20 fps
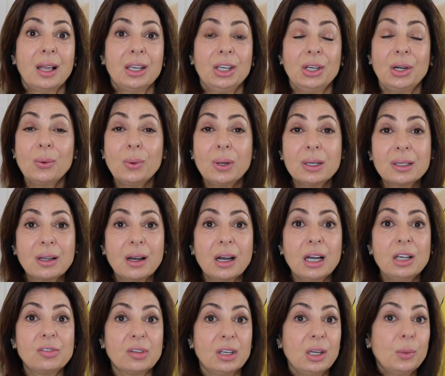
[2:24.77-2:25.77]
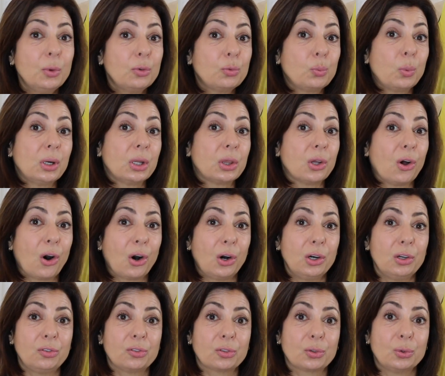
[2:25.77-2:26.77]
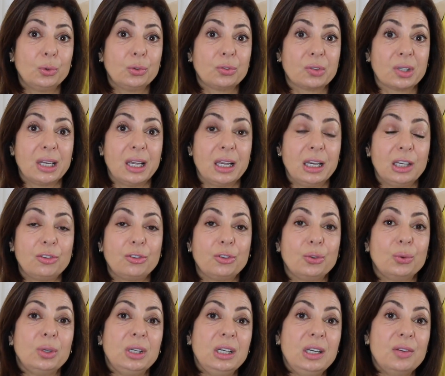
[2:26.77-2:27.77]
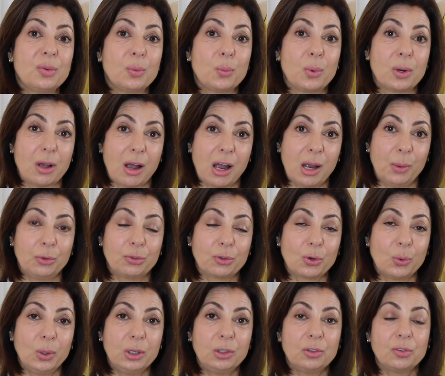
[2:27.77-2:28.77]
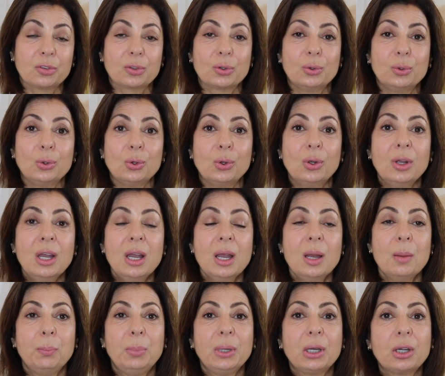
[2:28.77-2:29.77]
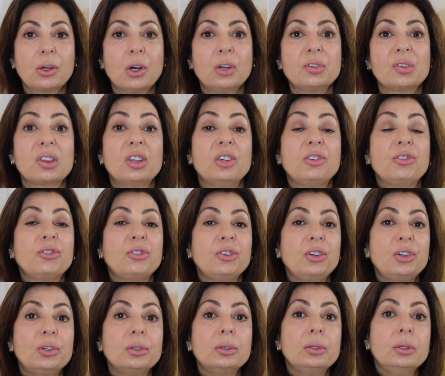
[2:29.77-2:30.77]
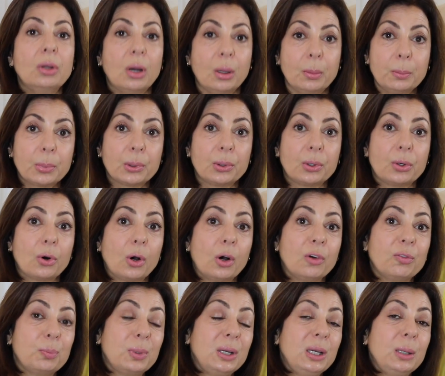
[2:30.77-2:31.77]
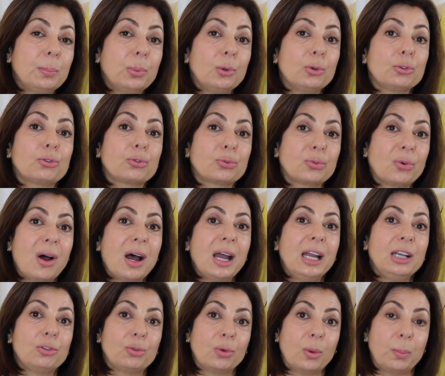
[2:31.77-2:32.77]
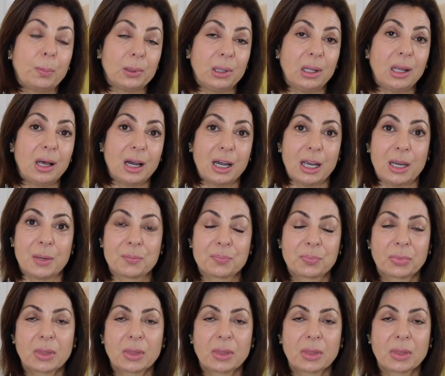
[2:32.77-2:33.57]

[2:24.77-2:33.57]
You know what, guys? It was one of the hardest schools to get into even when I was going to school, because of the sheer number of people trying to apply.